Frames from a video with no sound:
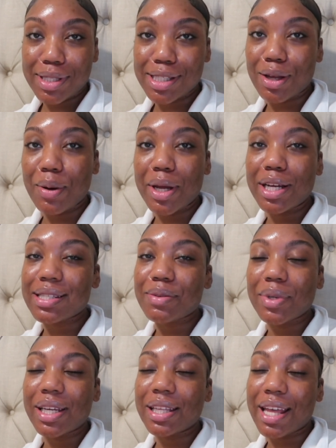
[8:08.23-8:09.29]
so it doesn't
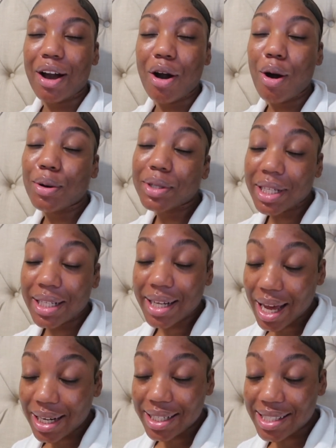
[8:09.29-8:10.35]
really get that cold in
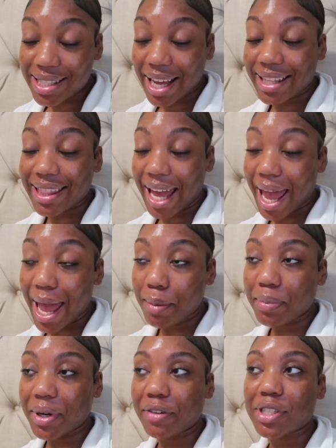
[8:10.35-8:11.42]
Dallas like
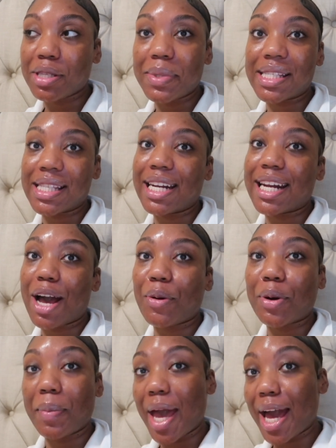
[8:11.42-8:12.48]
that but to be sitting out
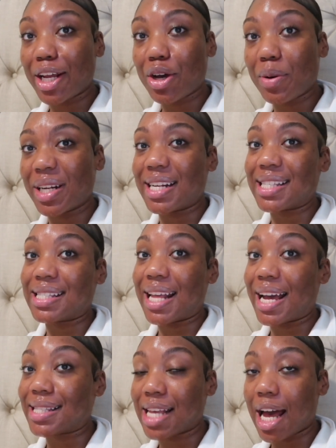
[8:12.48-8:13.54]
on a patio and then it's
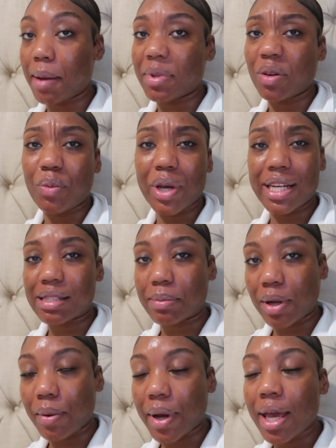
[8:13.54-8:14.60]
nighttime and the wind is
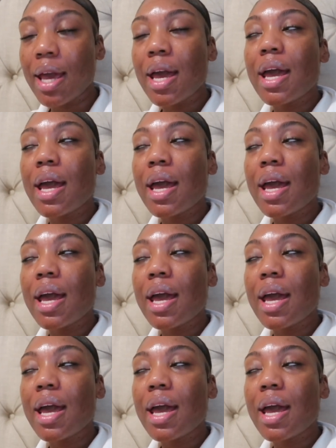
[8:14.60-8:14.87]
blowing